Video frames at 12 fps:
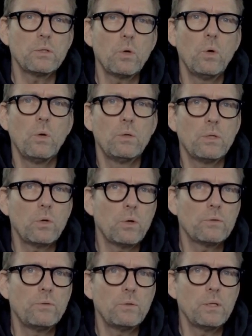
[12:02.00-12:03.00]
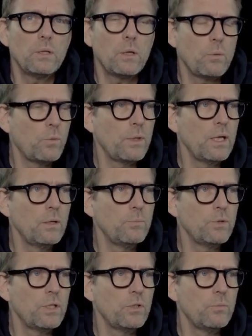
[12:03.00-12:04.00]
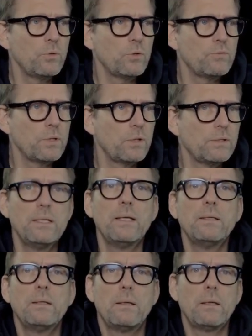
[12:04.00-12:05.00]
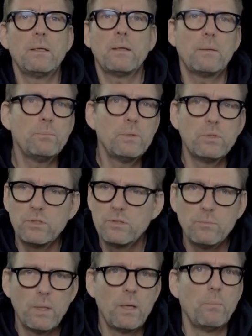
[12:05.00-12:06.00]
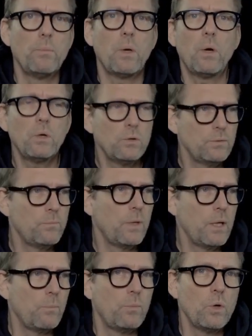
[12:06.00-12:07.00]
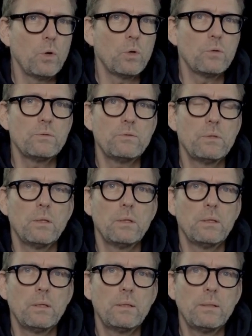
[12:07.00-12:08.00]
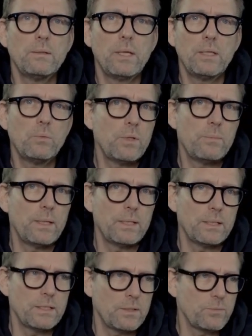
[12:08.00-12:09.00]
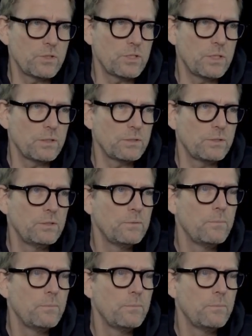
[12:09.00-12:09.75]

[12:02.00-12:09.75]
on and off without a pressure profile set, but just pump on, pump off, like with many e-machines.